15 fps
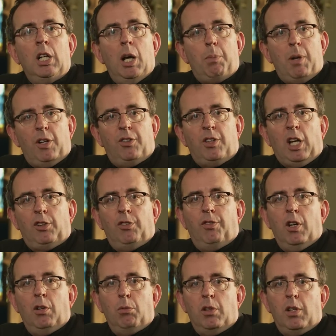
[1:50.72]
I played
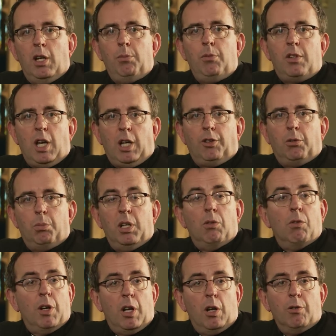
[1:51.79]
saxophone with them, thanks to
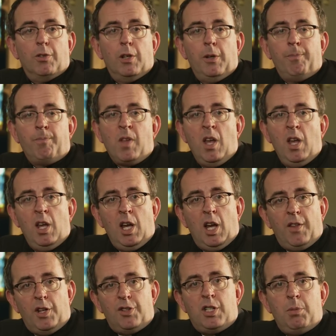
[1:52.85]
being run over.
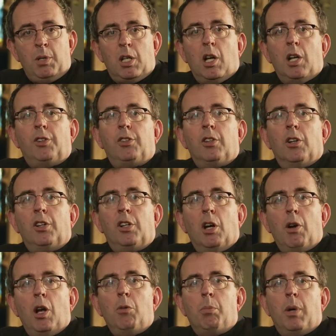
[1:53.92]
And then Jimmy and I started
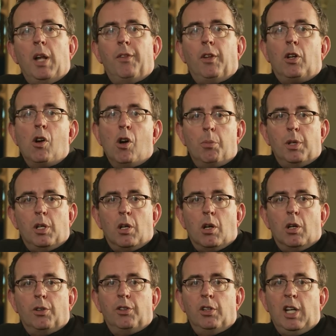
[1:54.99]
our own band, the
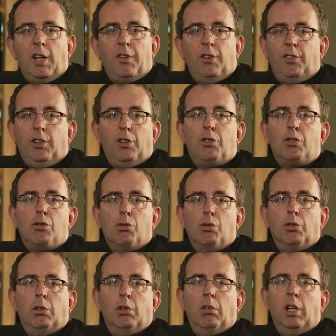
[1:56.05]
Communards, and had this
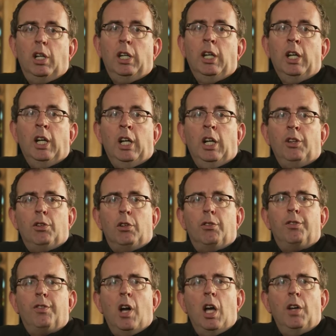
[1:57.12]
extraordinary sort
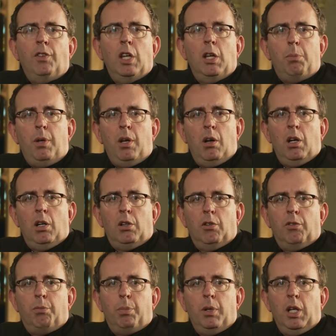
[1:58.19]
of 5-year period
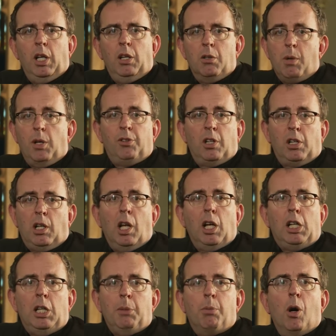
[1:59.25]
of being the most
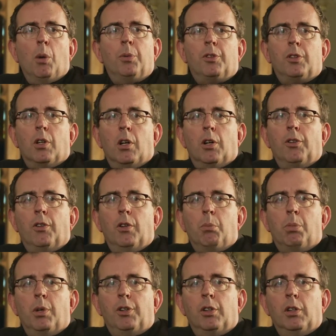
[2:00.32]
unlikely pop stars
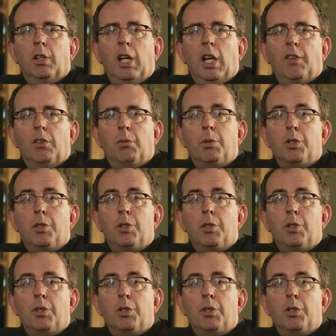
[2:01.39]
that Britain ever